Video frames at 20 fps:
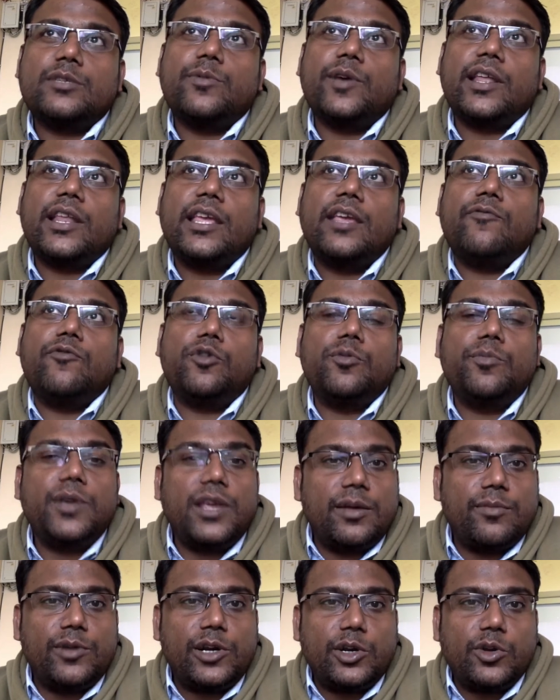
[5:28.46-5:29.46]
he would be
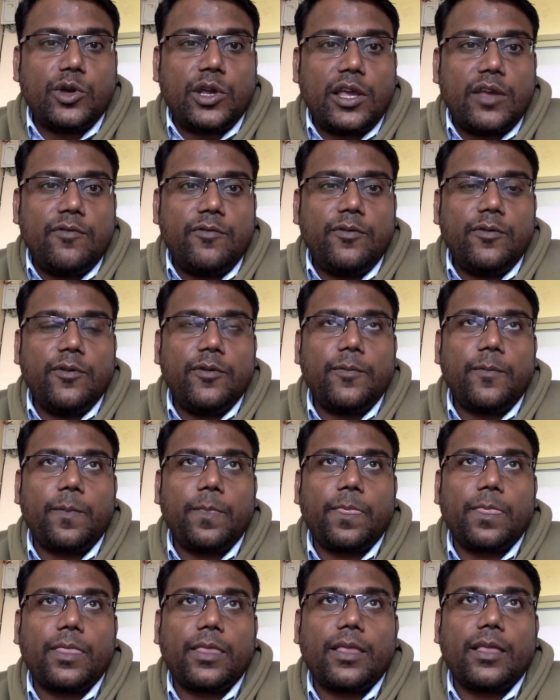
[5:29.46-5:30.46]
able to give
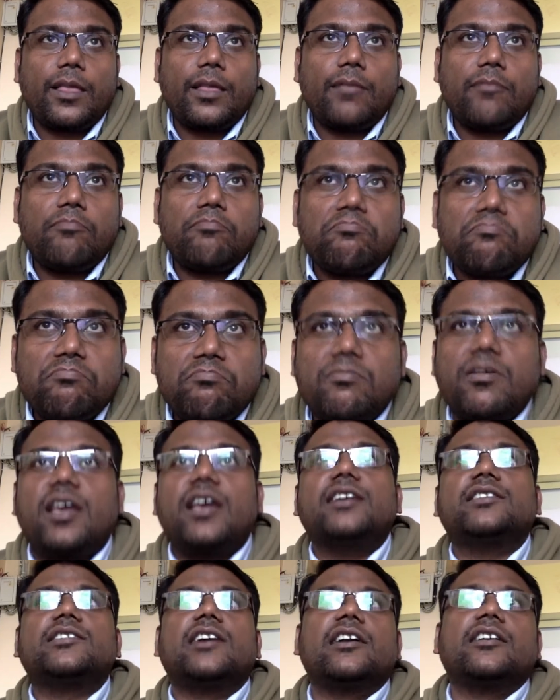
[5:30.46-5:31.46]

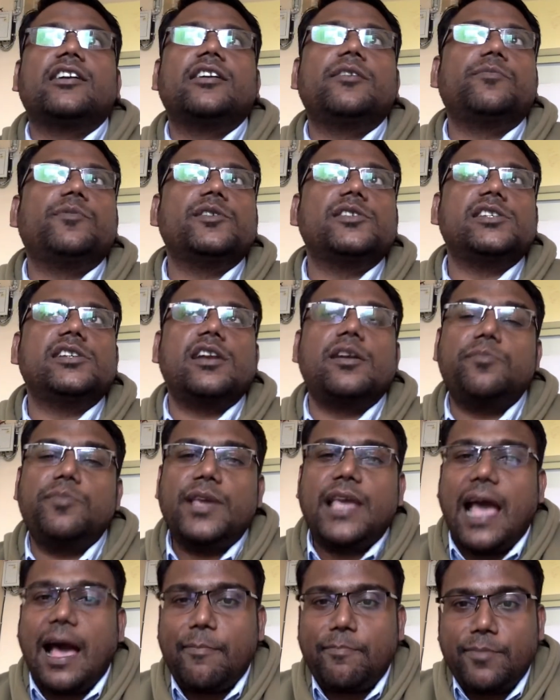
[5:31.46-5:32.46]
his 100% and be
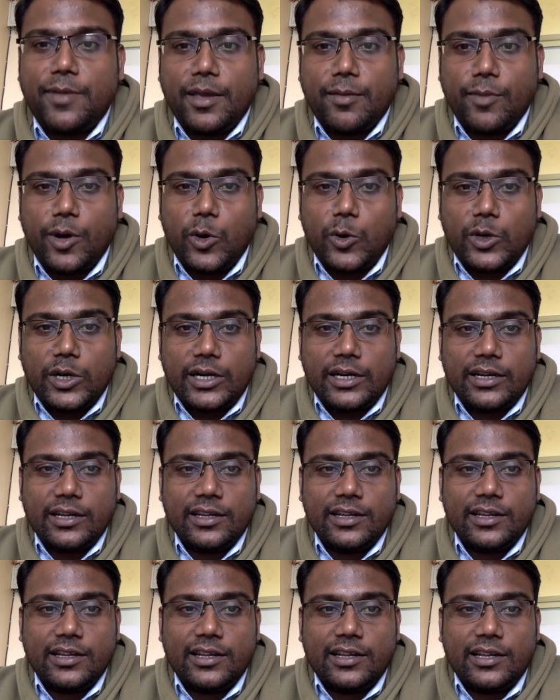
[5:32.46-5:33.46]
happy about it,
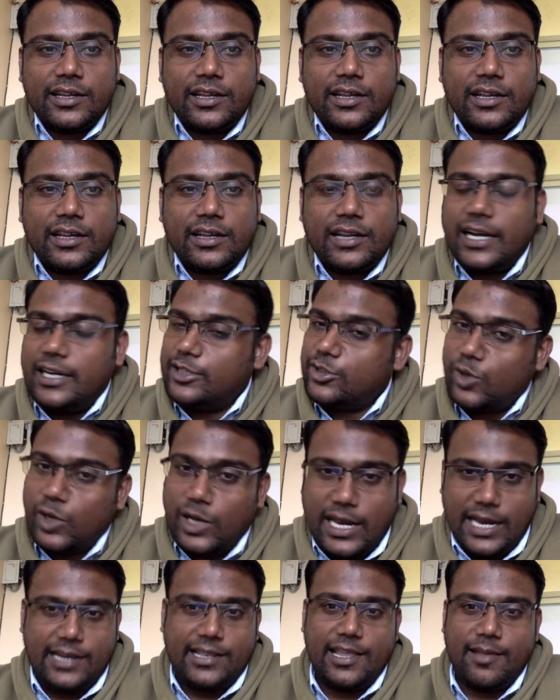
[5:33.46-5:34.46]
right? So
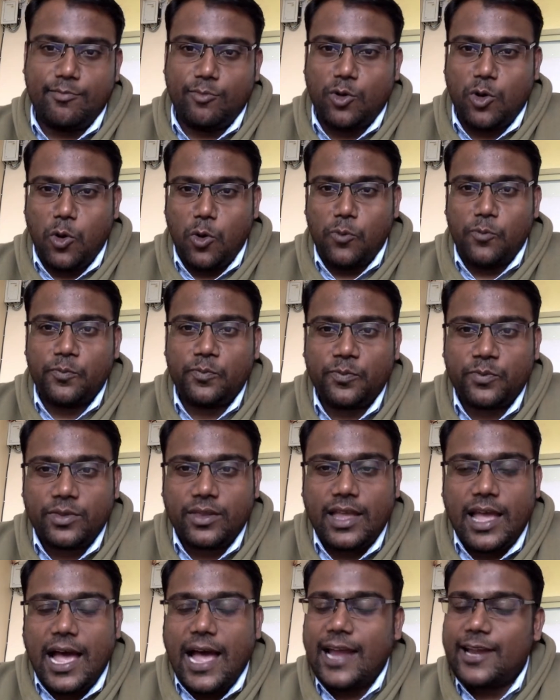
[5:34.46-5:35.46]
let them go.
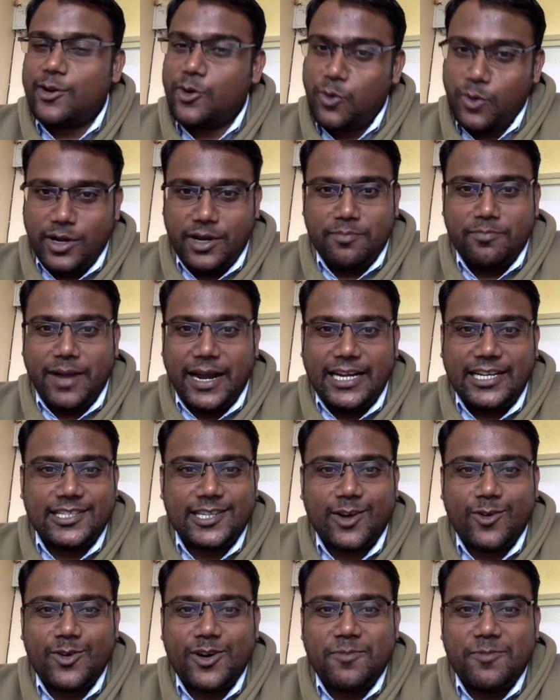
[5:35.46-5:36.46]
I know it might
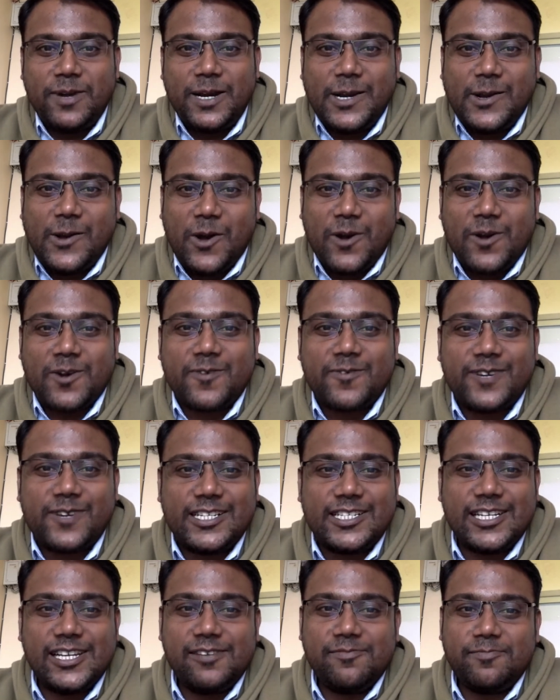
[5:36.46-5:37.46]
sound a bit
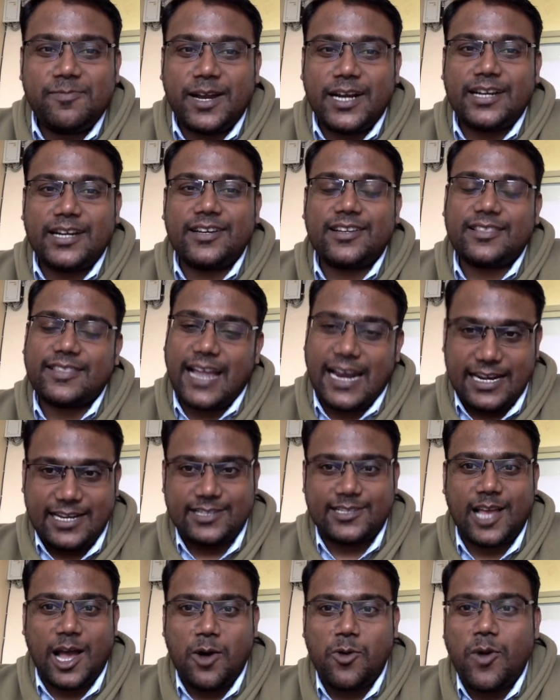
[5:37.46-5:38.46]
controversial, but that is
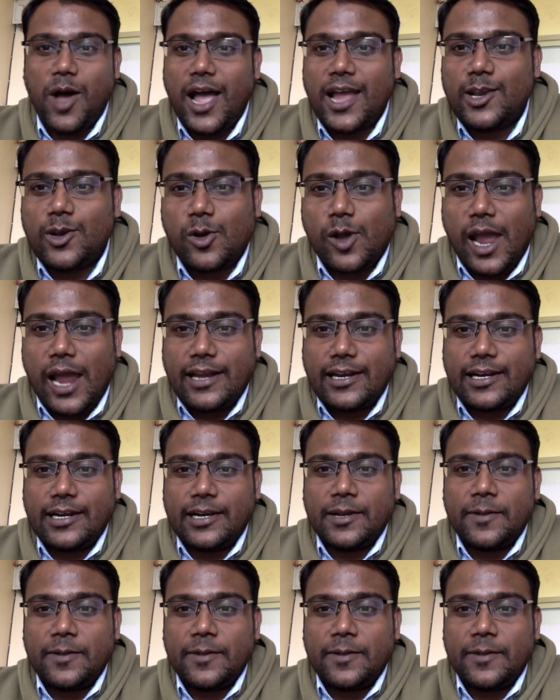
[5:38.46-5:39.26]
how I look at it,